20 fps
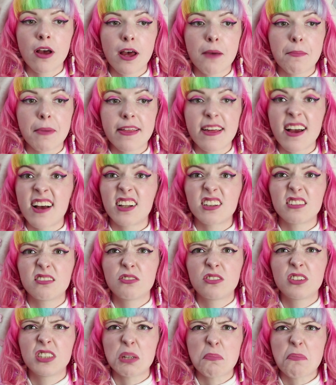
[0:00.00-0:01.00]
It's at
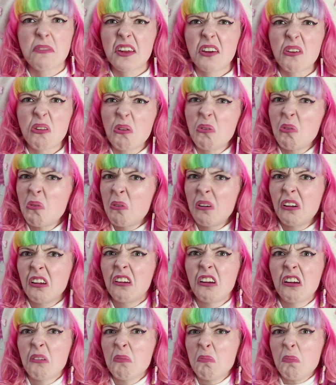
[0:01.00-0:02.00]
Dipstick Store,
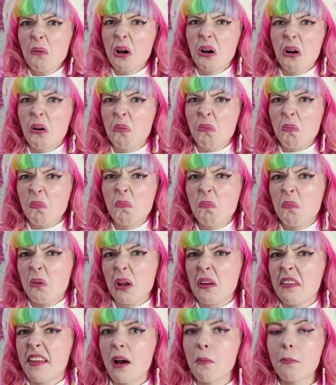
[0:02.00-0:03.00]
but I'll
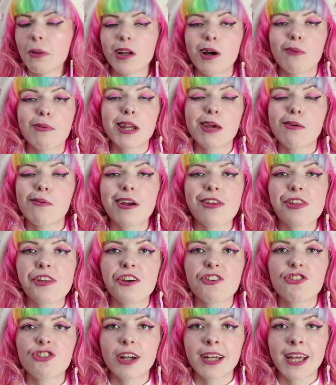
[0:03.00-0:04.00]
put it down below anyway so
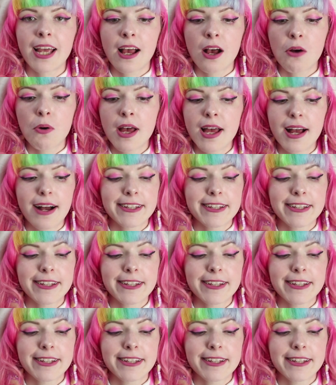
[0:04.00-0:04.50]
you can check it out.